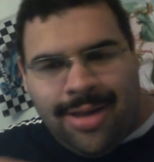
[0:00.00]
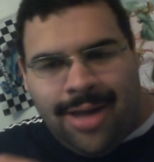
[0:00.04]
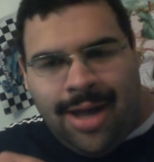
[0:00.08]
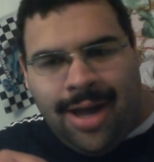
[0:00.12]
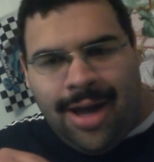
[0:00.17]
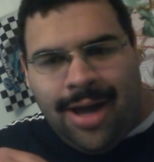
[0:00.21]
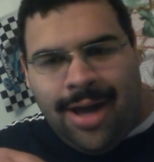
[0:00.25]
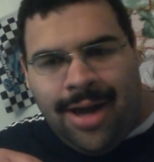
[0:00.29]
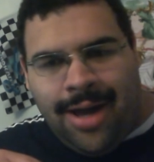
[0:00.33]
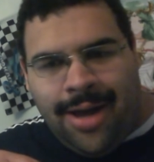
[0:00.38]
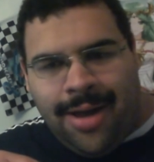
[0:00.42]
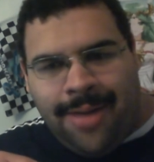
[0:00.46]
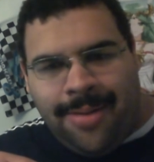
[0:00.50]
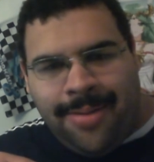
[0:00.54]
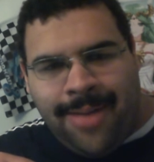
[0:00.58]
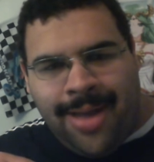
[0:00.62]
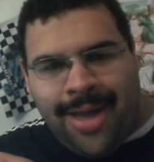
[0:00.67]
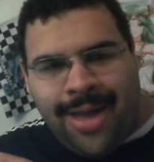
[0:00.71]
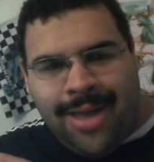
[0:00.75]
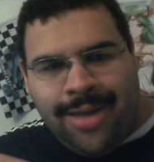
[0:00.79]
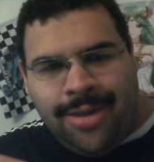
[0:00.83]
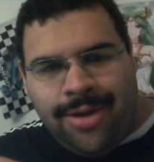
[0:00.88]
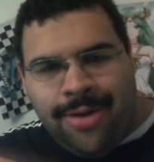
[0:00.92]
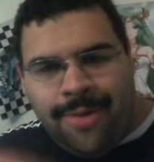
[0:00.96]
Uh,
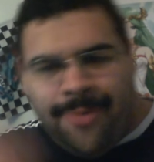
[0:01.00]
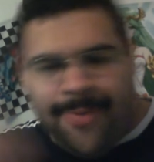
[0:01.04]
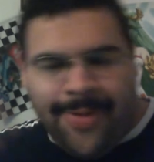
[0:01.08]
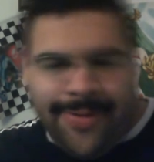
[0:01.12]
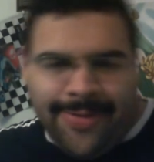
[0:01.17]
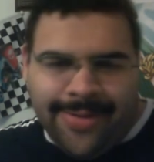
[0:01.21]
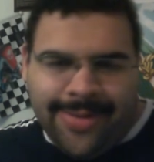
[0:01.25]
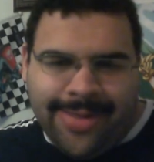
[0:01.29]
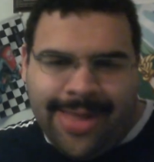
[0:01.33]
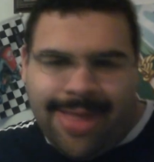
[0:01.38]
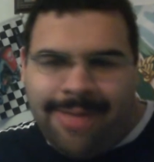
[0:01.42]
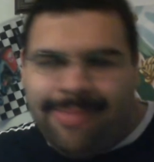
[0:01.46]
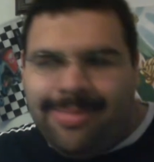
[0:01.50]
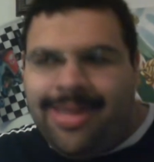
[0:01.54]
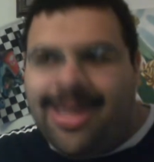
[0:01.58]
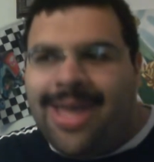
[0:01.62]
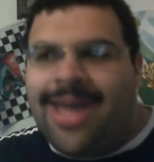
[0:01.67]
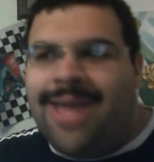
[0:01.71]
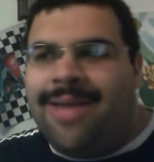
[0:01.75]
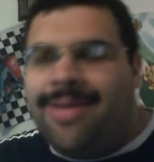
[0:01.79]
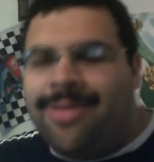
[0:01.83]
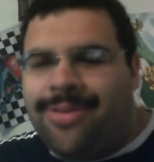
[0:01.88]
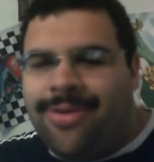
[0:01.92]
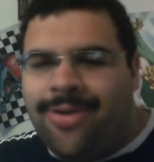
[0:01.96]
and, you know, play for the same
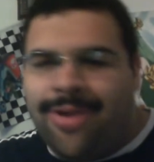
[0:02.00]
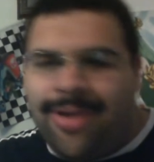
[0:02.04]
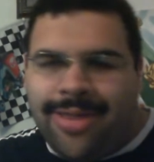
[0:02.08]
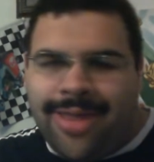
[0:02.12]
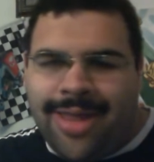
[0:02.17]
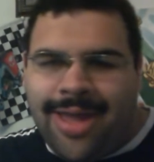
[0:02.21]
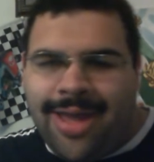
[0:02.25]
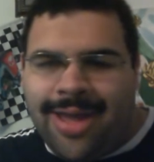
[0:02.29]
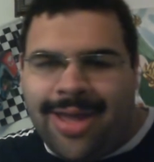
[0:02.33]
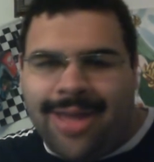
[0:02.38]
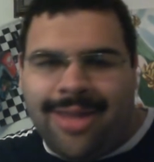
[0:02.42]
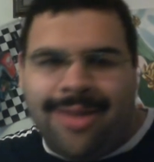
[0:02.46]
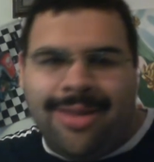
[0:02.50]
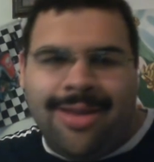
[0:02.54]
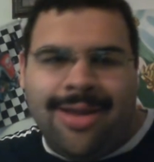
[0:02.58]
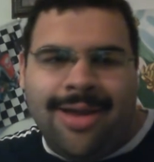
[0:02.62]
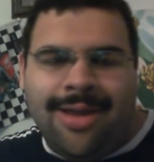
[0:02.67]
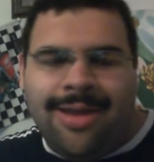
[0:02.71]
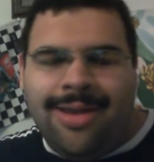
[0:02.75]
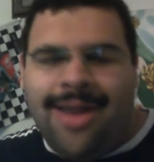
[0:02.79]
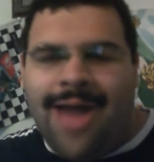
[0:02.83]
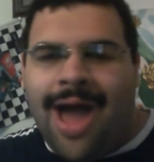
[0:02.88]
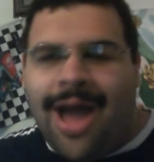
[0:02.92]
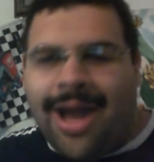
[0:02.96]
game sort of thing, and
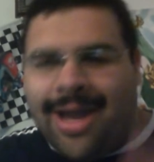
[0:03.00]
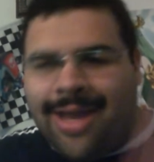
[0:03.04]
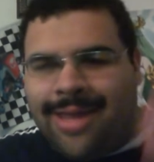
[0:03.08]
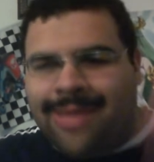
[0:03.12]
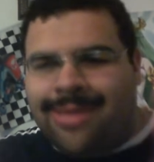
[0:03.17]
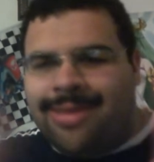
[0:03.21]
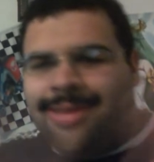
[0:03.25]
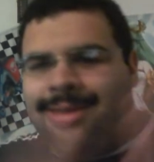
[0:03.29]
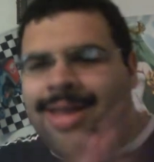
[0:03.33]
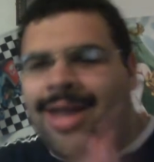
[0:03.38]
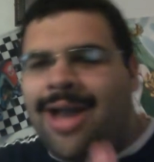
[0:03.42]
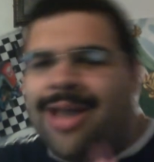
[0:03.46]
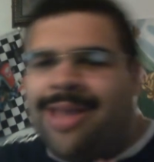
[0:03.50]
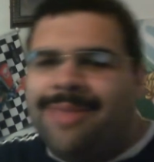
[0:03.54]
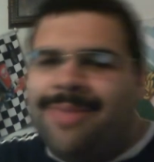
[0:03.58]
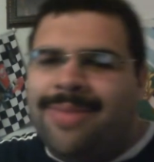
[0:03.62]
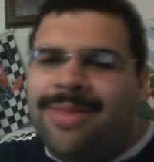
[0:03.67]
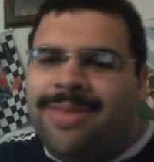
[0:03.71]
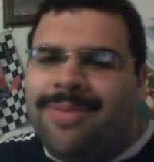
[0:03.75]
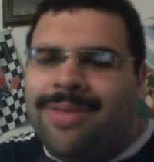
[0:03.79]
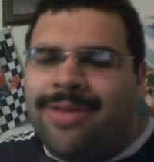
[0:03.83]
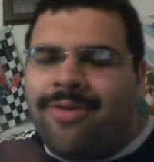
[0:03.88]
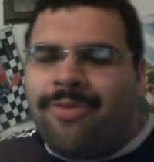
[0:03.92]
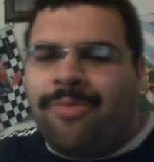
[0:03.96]
Nagi's, Nagi's
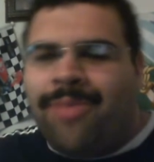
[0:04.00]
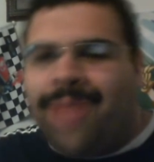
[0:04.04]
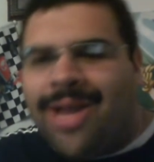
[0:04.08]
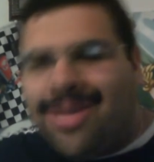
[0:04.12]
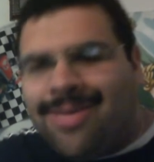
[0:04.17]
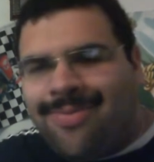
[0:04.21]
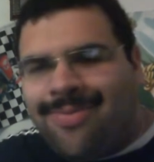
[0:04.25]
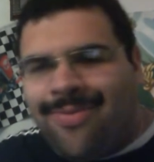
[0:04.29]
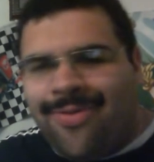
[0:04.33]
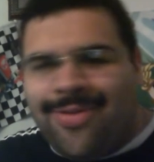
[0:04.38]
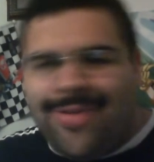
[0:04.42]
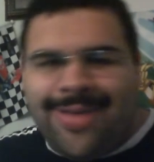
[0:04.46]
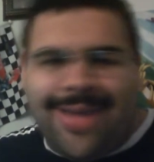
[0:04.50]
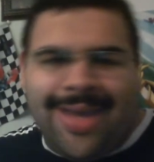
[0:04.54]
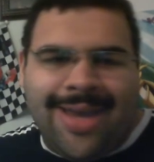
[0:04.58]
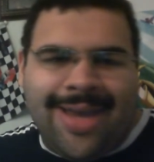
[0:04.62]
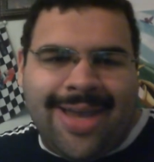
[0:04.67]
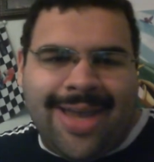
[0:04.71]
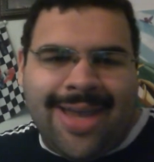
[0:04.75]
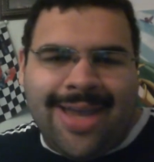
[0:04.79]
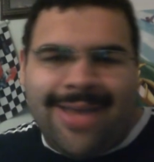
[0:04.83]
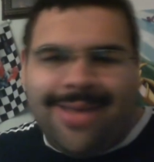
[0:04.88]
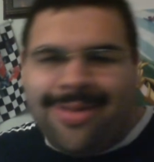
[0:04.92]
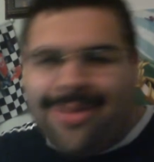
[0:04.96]
meant to be the replacement for
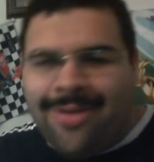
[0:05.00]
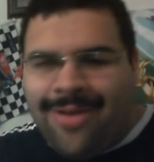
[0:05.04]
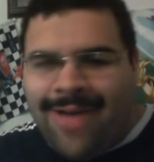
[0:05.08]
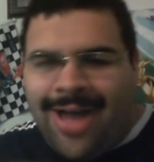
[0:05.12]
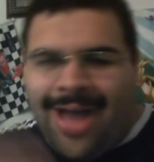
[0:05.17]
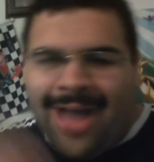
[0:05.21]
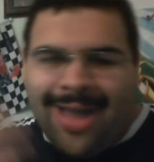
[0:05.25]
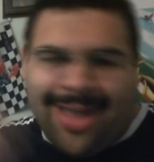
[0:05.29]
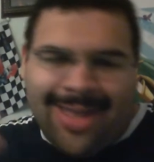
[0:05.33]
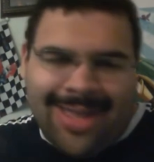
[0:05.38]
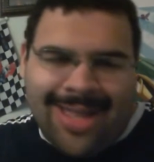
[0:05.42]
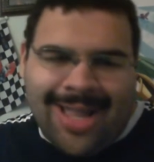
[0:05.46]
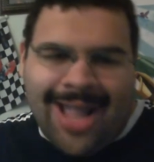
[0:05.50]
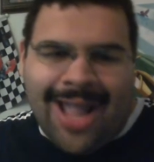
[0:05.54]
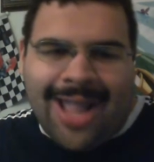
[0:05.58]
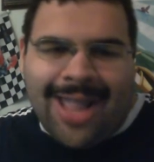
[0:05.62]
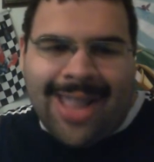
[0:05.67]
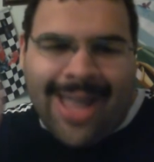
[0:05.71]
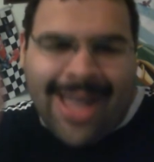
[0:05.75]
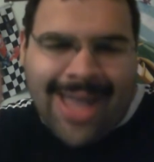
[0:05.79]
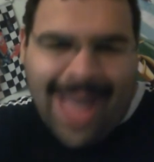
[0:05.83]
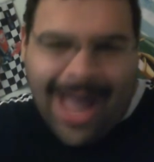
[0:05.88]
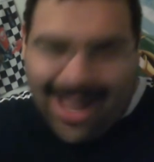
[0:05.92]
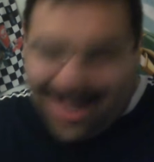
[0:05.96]
Tiki, so I, I,
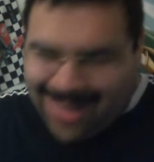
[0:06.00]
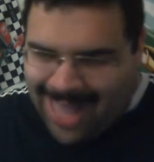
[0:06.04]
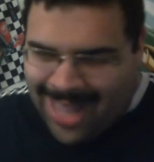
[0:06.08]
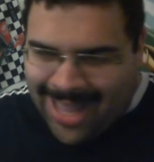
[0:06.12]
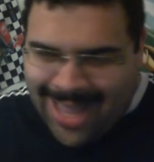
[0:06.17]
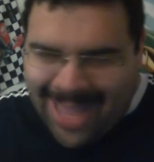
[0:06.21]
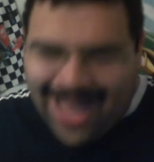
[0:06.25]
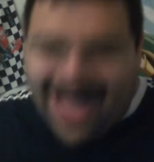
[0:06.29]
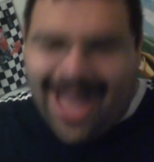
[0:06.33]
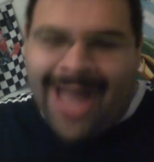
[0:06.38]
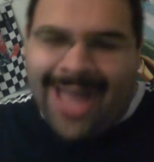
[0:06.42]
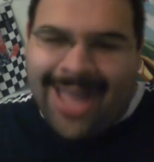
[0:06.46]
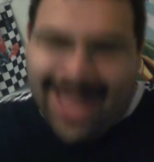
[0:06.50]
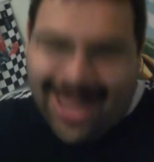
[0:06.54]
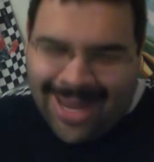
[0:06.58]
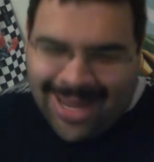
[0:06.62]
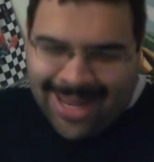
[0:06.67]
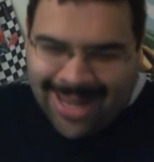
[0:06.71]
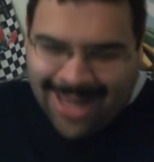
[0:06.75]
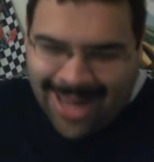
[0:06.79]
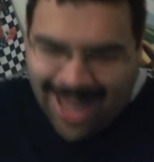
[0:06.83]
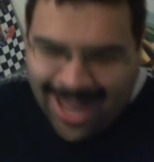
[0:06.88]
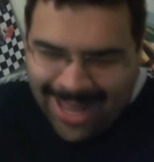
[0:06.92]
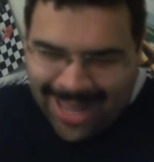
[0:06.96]
I, I, get, I get
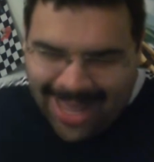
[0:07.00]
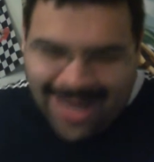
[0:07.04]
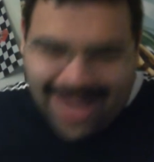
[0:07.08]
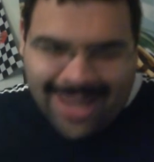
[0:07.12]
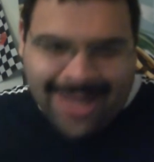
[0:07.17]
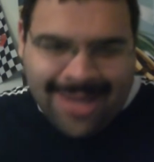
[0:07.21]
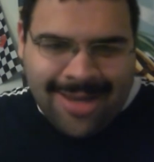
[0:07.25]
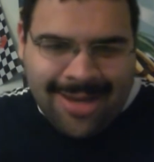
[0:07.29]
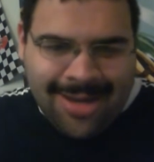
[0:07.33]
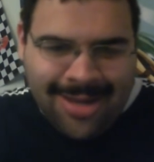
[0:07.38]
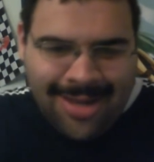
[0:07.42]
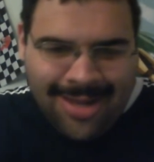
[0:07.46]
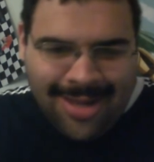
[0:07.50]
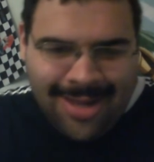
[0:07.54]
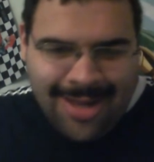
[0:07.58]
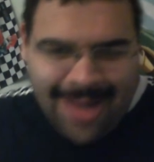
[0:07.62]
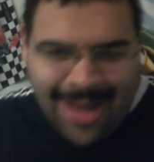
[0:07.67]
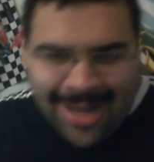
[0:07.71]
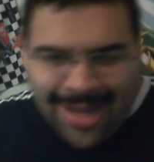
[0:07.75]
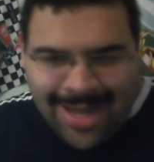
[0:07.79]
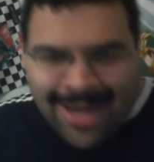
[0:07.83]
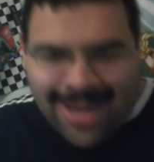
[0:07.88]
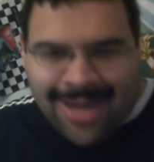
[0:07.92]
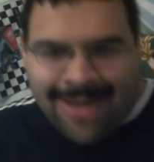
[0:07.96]
it, I get it,
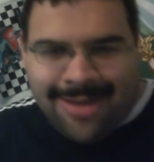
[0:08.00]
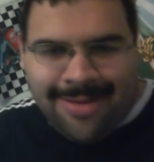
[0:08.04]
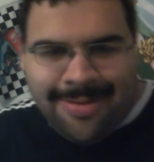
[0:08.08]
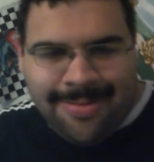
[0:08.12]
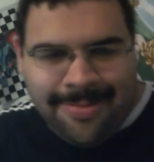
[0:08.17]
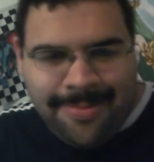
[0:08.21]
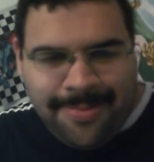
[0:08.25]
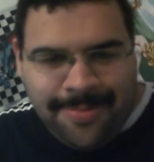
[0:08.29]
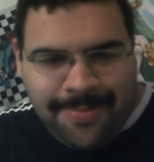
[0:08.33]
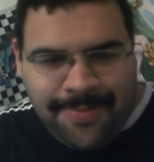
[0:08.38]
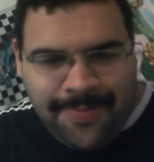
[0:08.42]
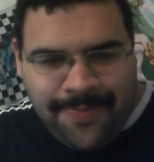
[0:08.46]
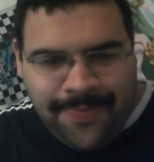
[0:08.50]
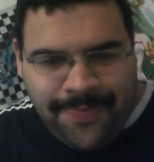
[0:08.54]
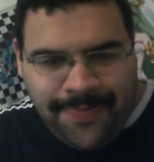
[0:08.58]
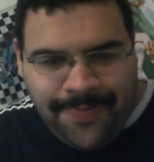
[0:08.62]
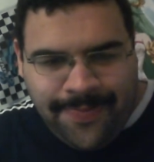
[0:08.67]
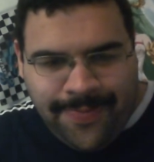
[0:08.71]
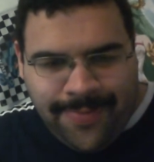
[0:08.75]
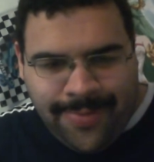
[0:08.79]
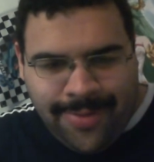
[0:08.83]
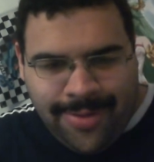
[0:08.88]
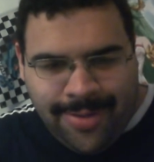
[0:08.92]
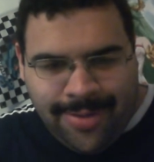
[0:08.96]
I get it.
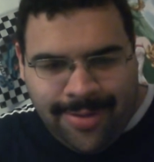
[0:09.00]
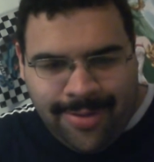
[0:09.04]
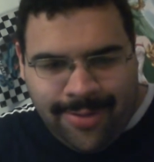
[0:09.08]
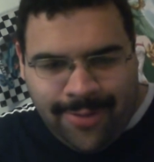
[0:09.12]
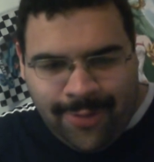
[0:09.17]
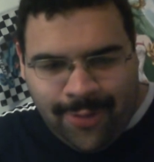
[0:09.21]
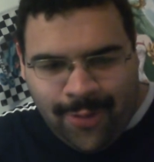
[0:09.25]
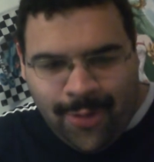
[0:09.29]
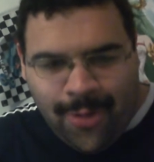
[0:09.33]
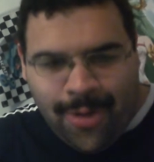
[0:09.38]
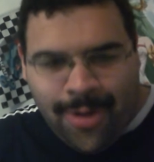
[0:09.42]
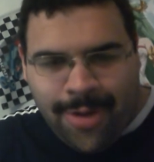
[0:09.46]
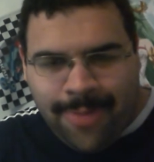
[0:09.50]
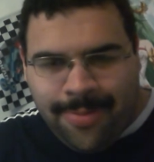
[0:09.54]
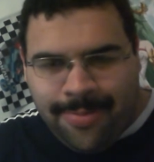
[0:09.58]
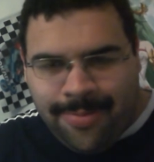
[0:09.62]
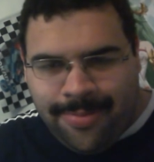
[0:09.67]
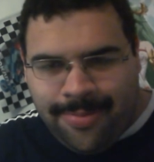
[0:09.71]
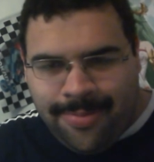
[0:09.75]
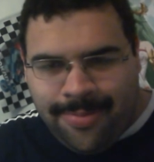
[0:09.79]
Sure.